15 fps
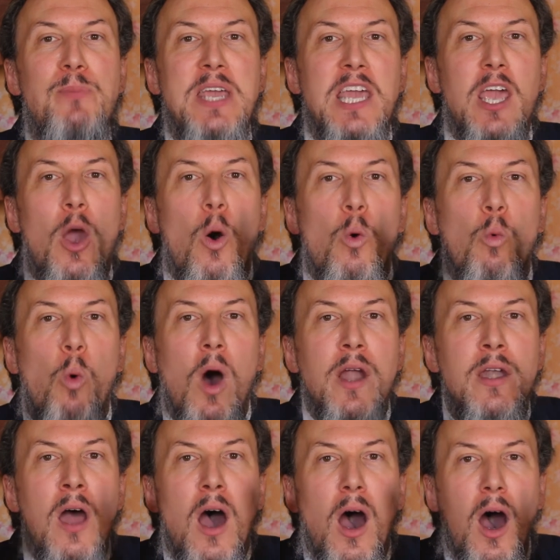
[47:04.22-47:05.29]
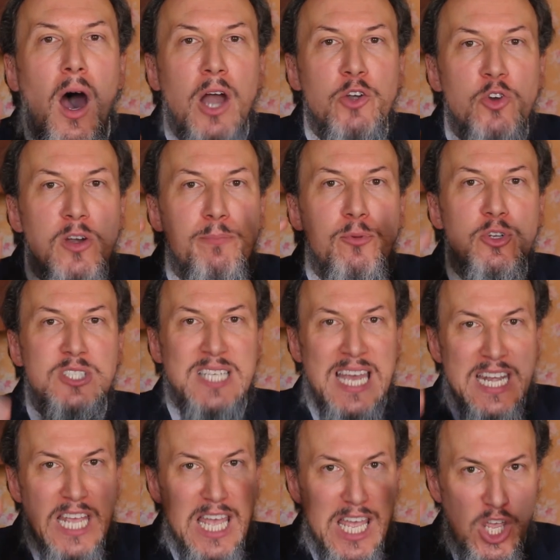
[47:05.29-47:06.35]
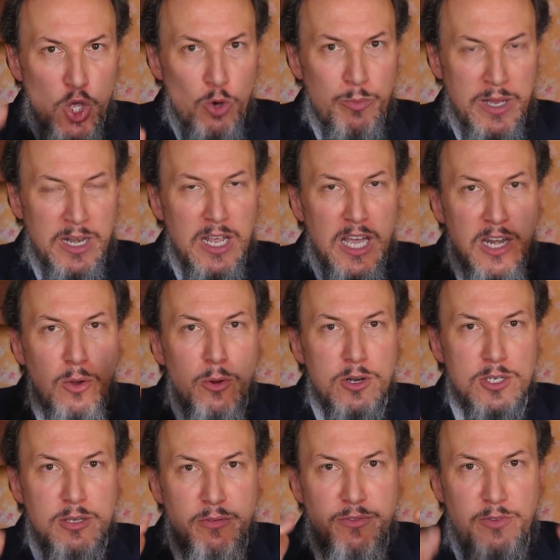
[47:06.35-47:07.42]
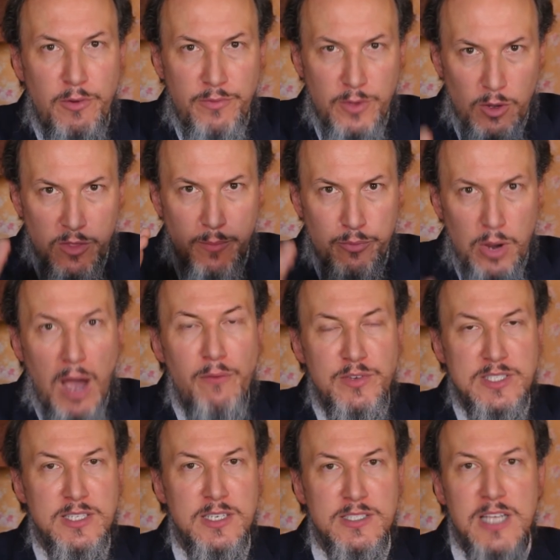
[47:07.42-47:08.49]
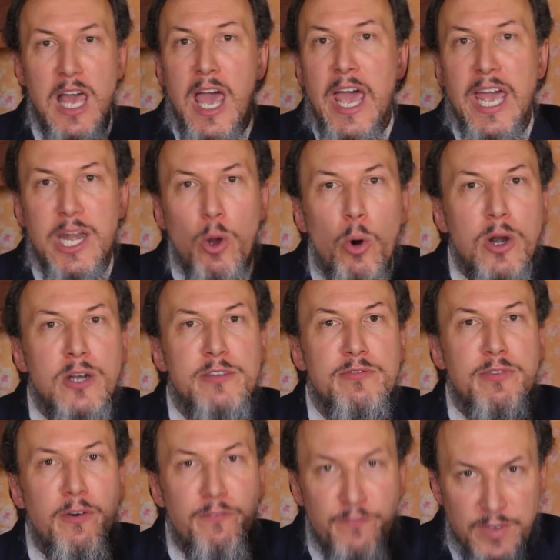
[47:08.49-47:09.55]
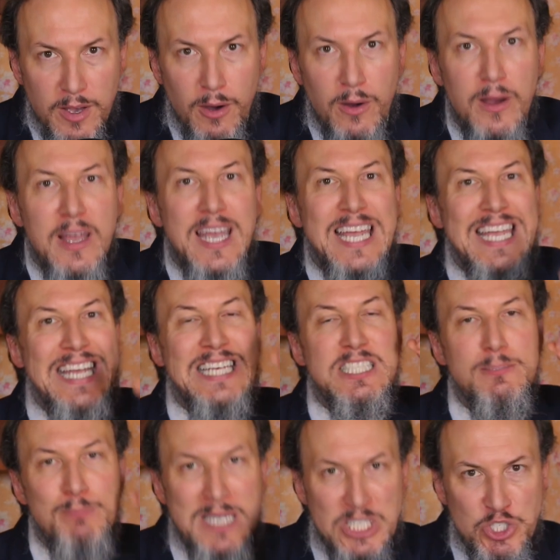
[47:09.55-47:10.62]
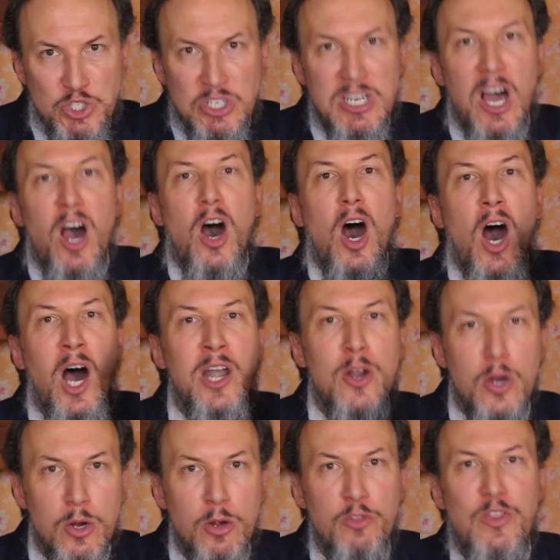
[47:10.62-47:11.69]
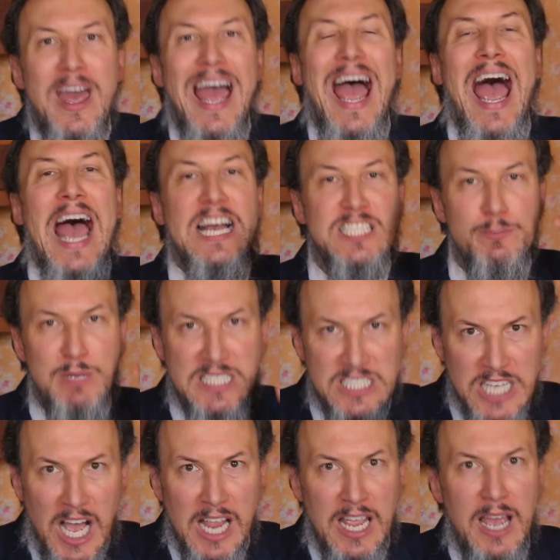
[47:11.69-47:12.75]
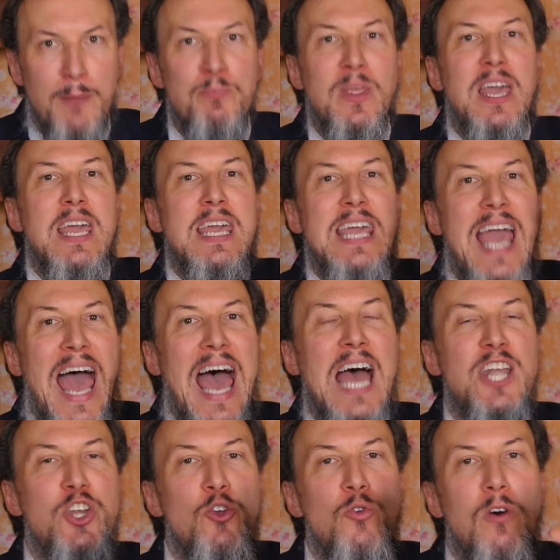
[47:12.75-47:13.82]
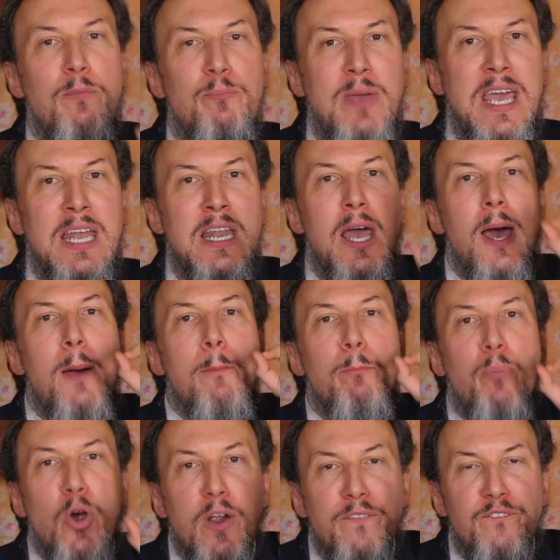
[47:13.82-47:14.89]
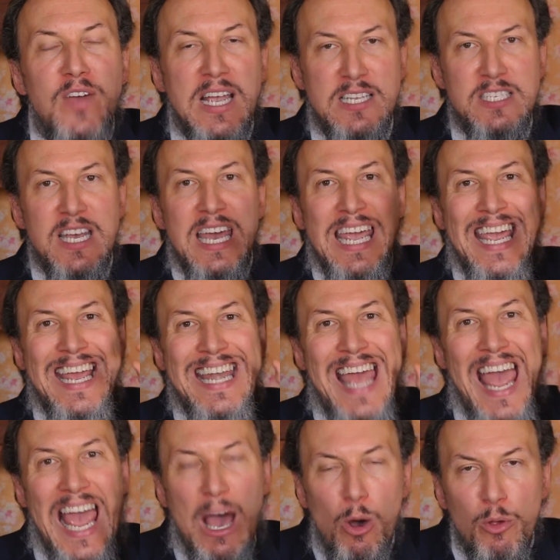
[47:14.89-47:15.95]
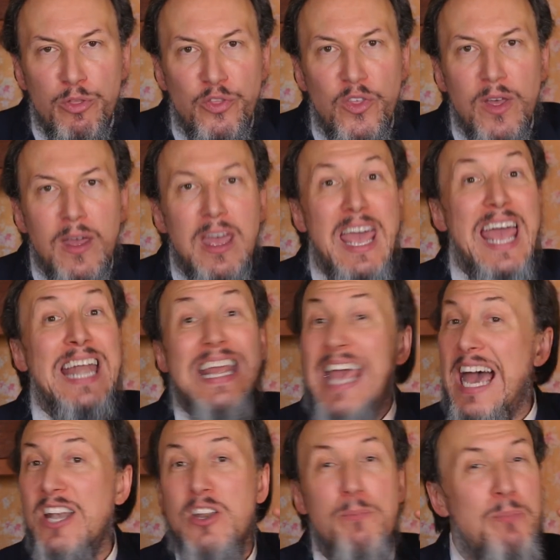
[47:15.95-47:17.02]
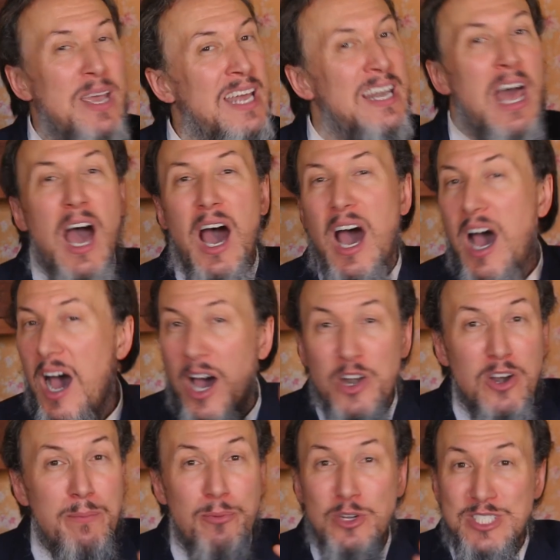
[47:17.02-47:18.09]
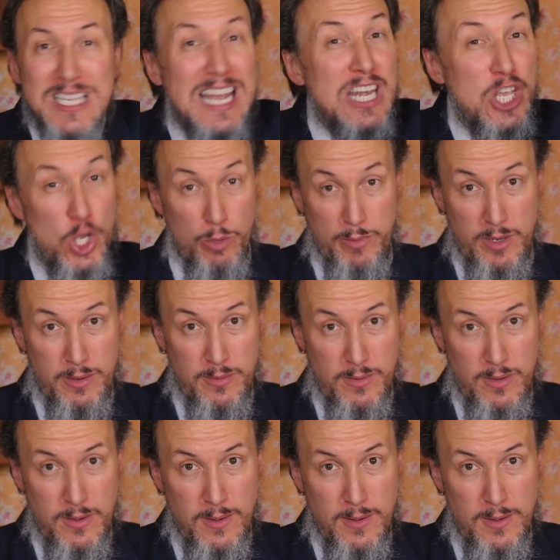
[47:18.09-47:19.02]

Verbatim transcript: be 100% human in order to fulfill the prophecies. In order to fulfill his mission on earth as Messiah, he had to have been perfect in health, and he had to have been 100% human.